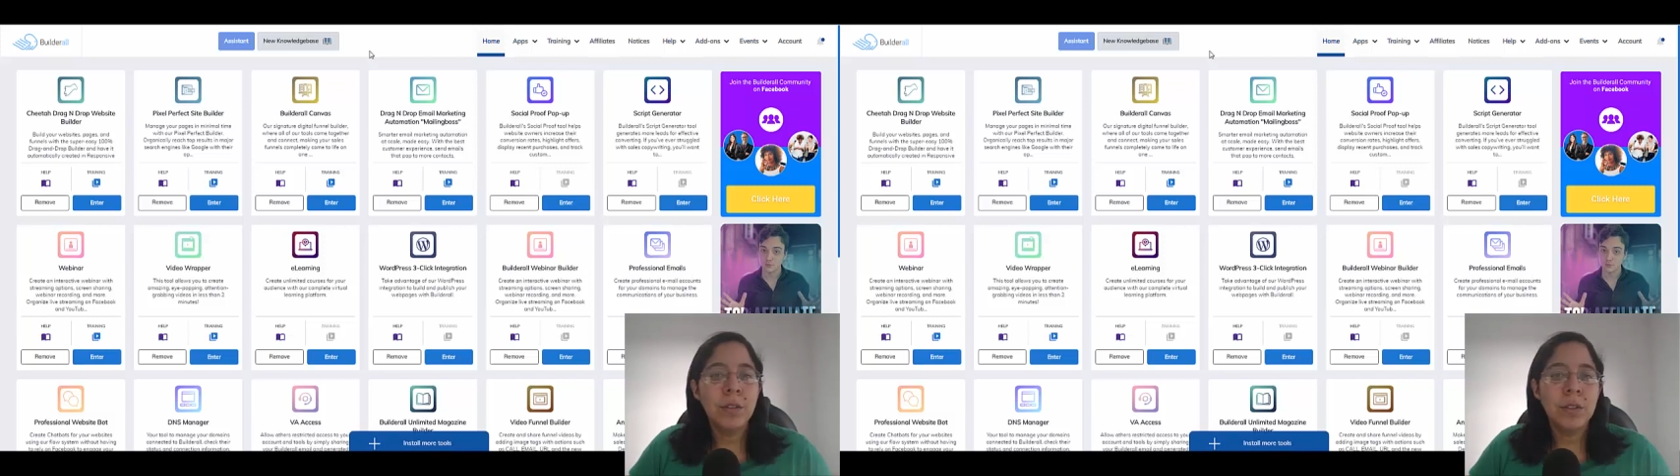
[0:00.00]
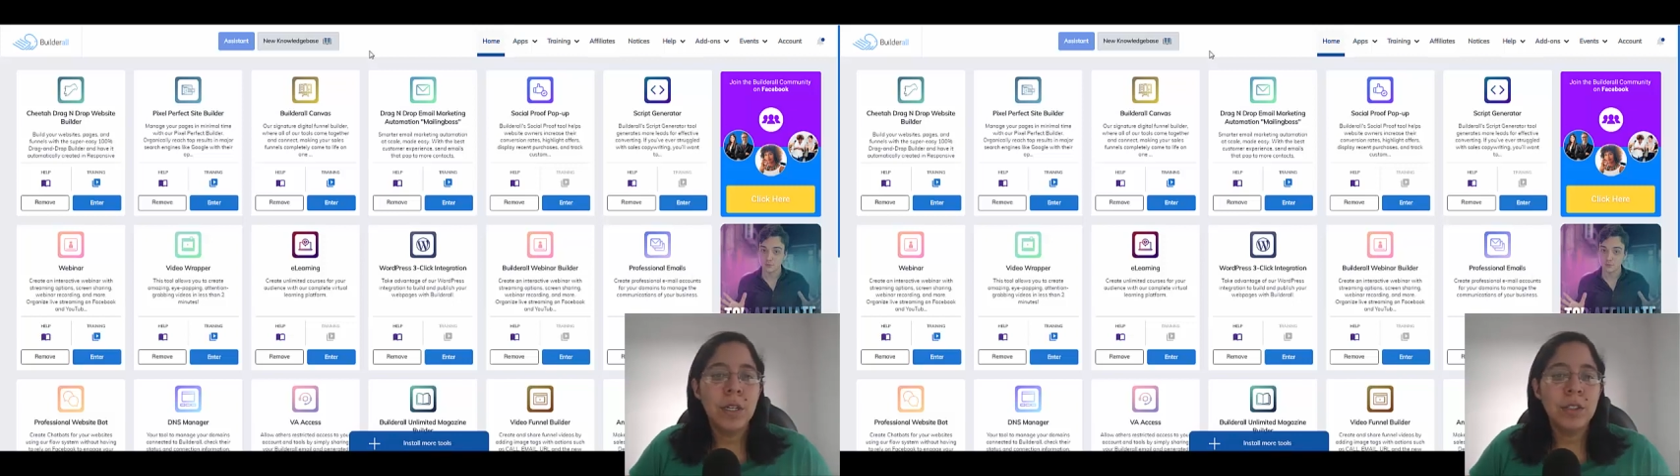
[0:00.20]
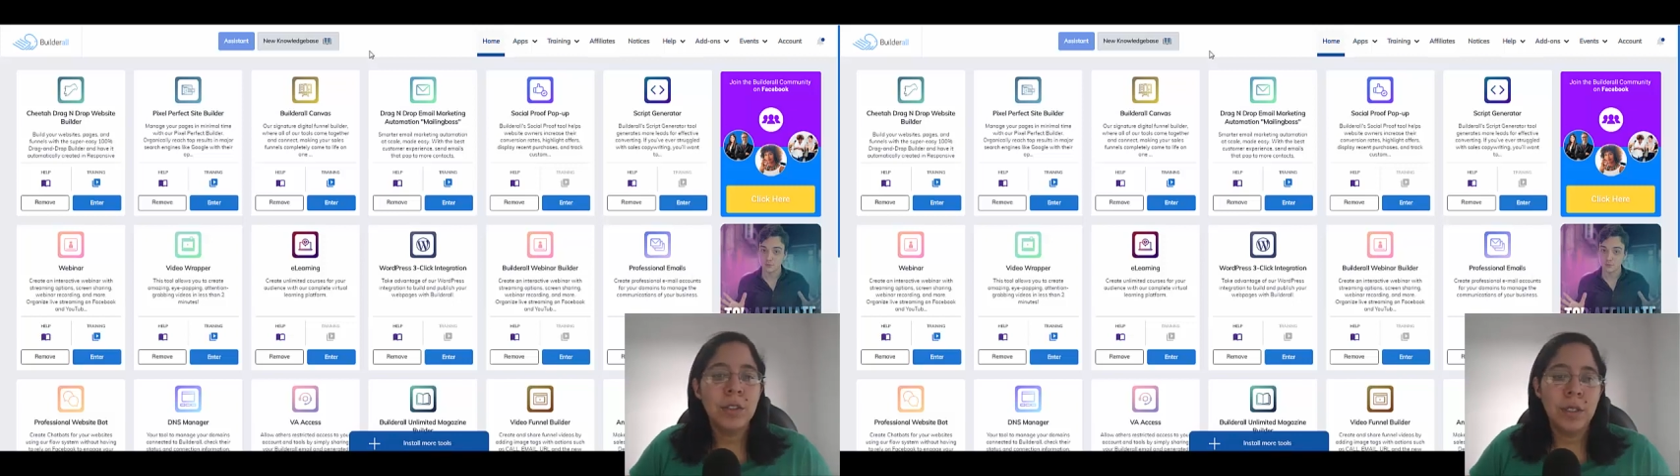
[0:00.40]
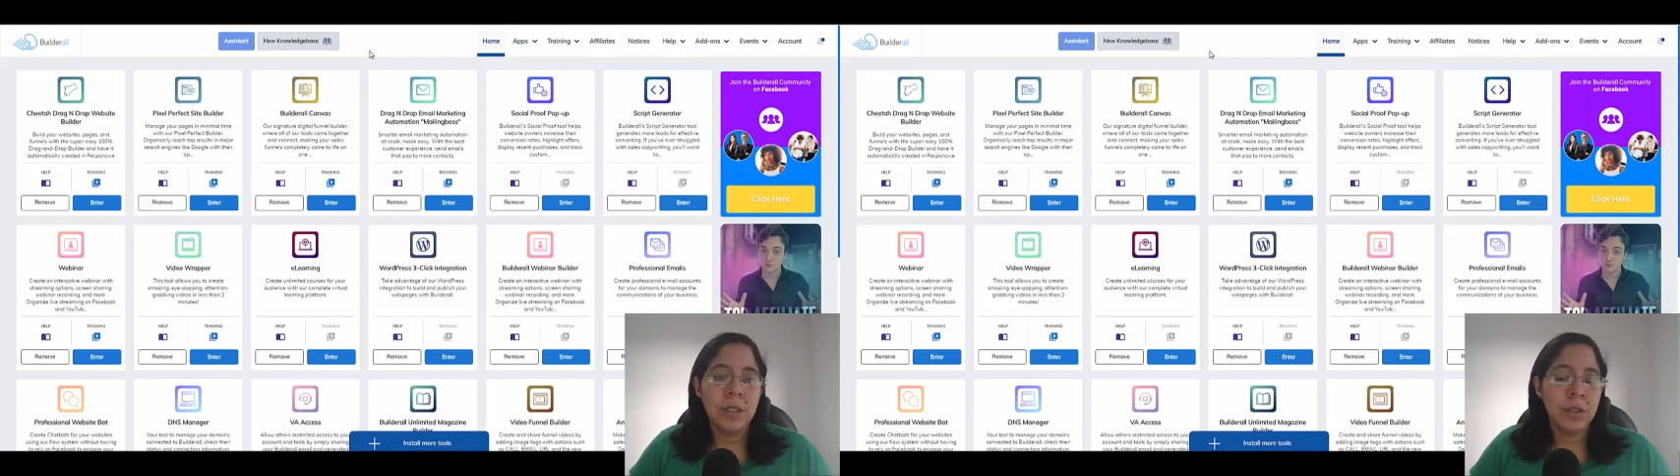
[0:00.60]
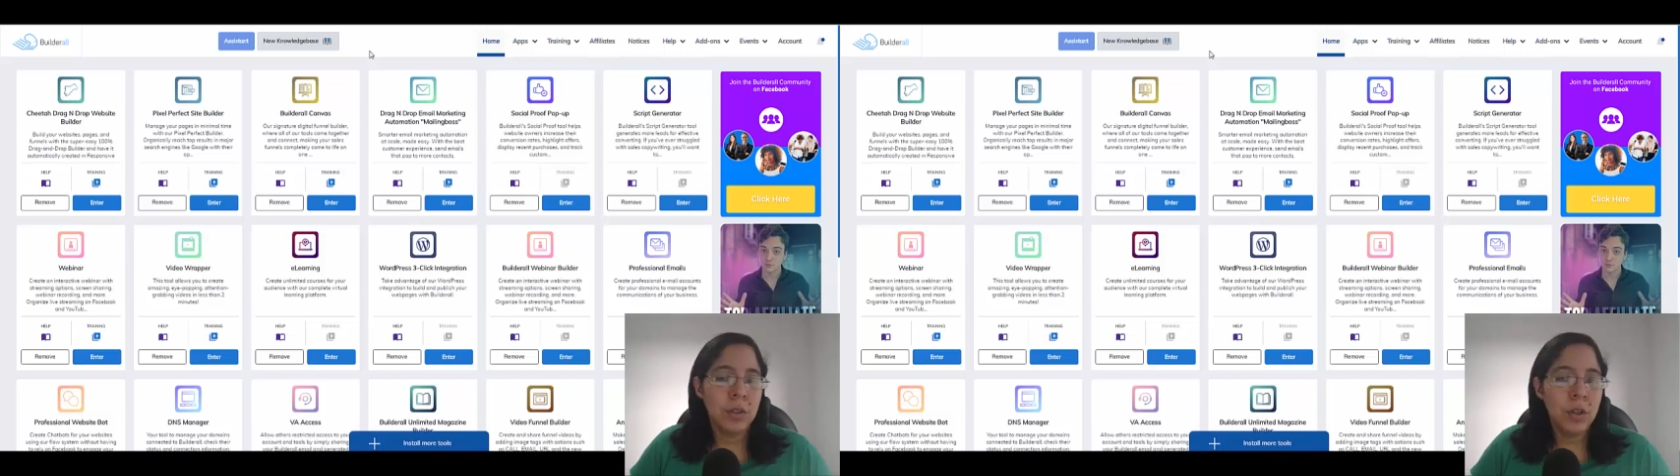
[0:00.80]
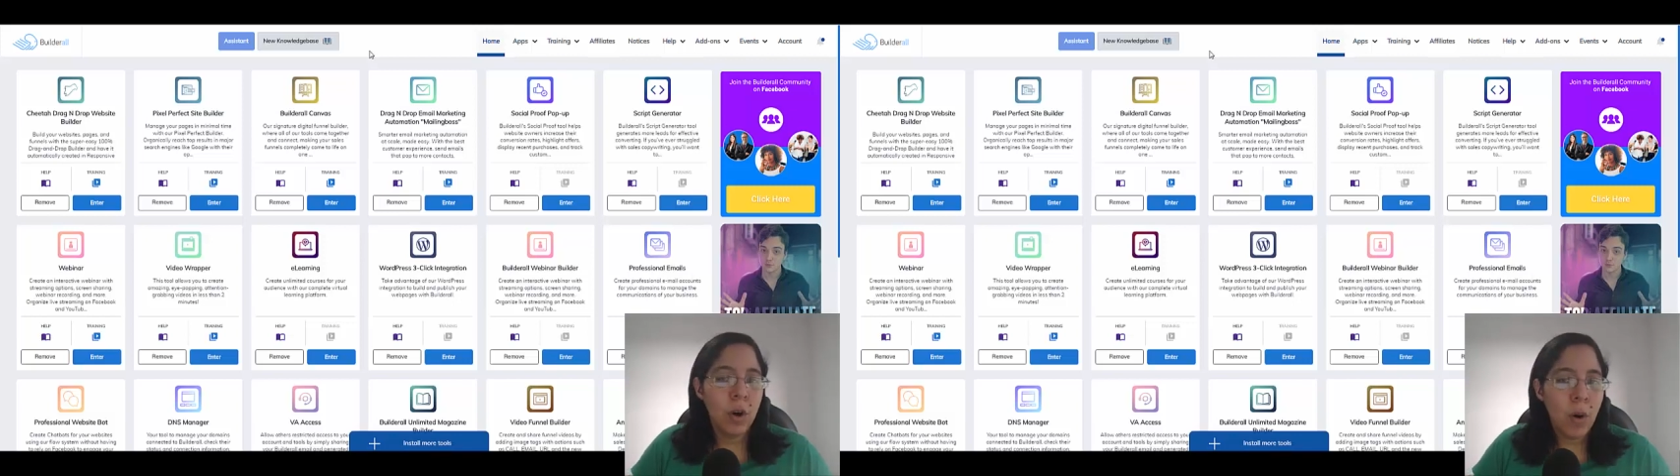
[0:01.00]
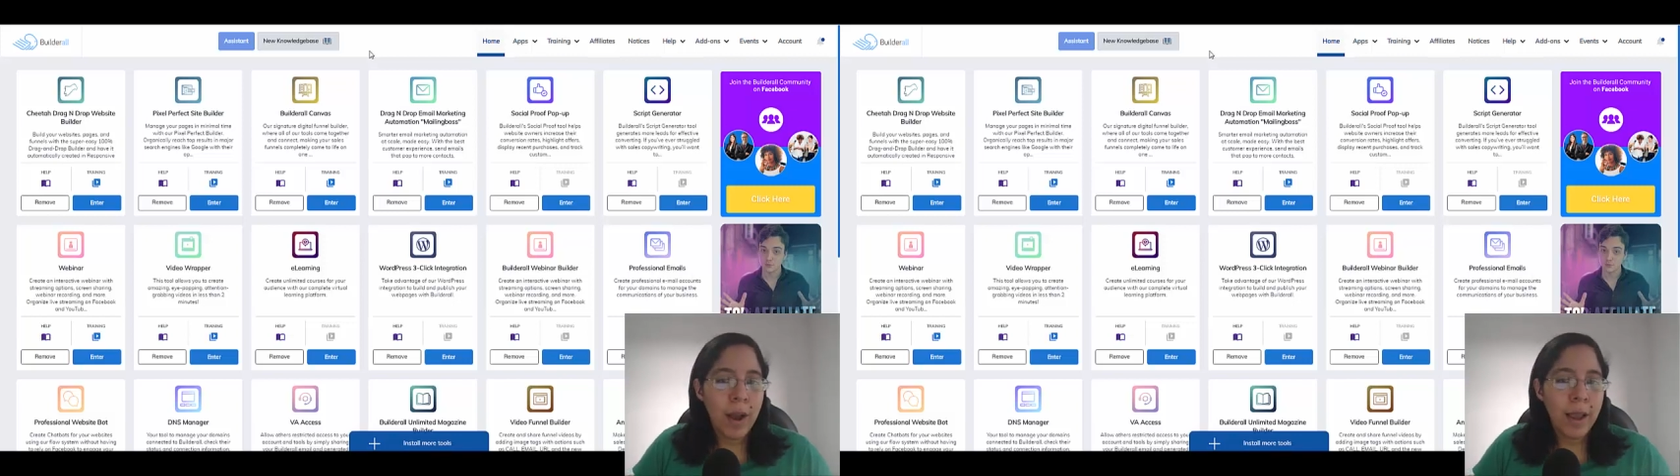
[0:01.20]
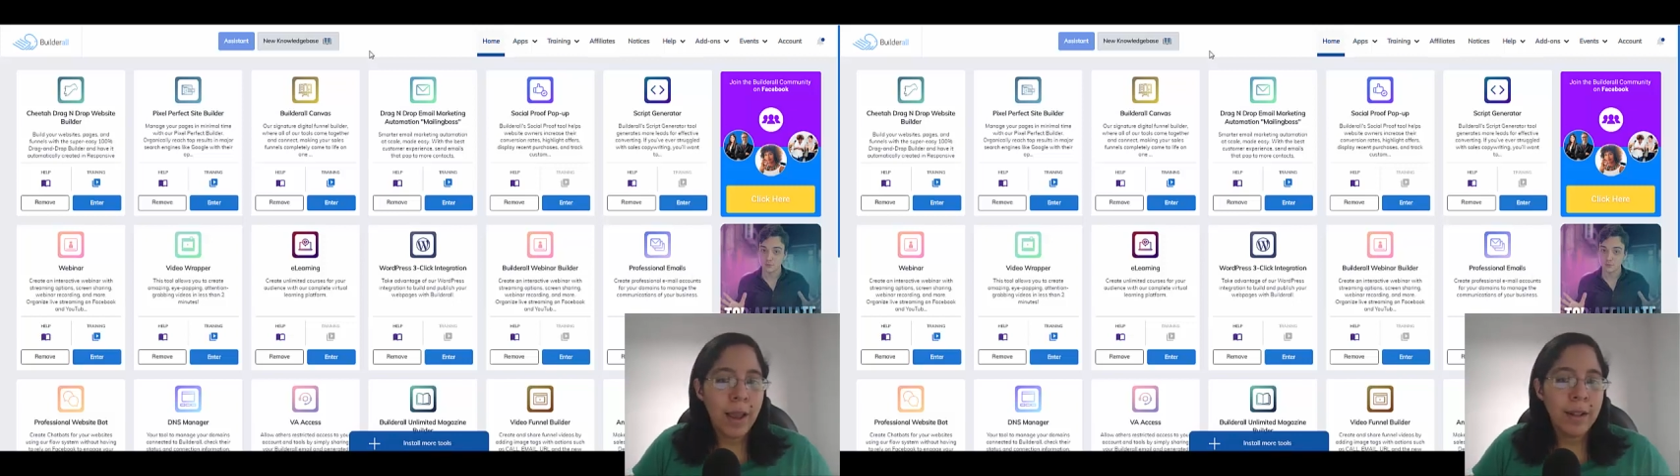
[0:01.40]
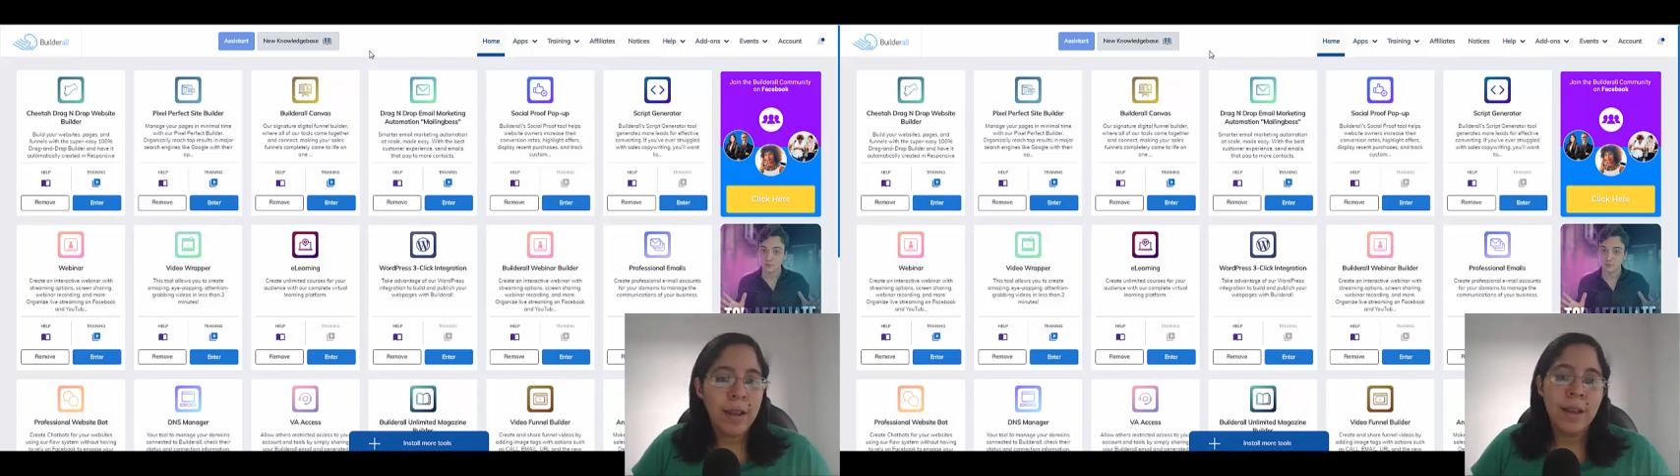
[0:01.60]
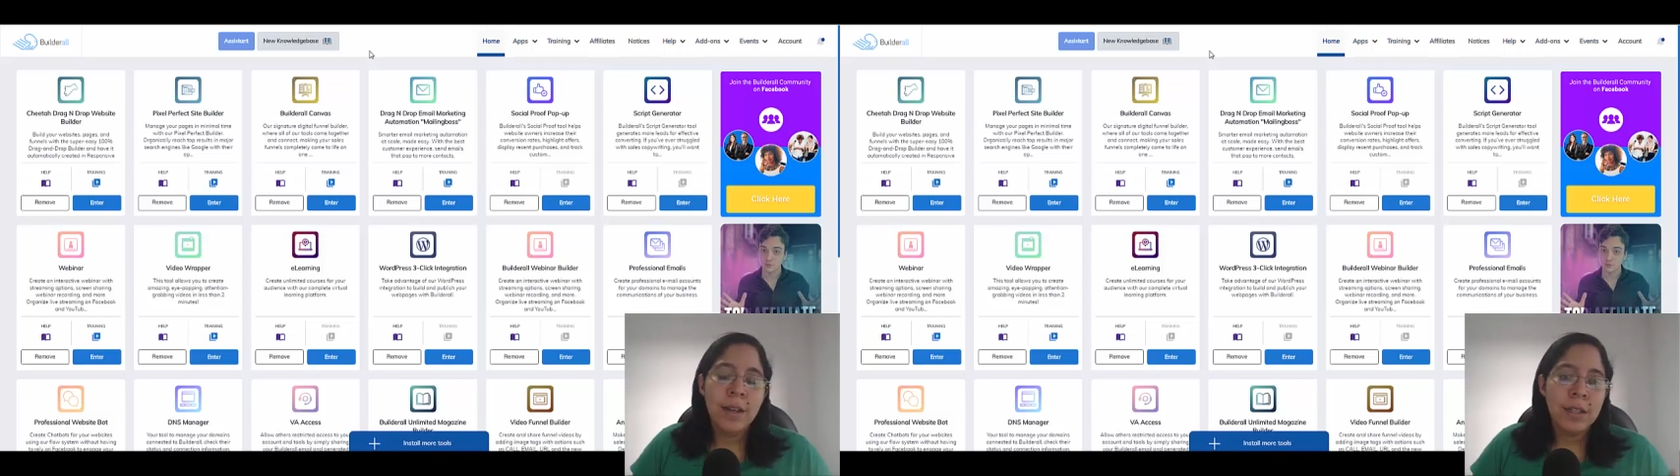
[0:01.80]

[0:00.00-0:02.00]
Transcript: suggestion is go ahead,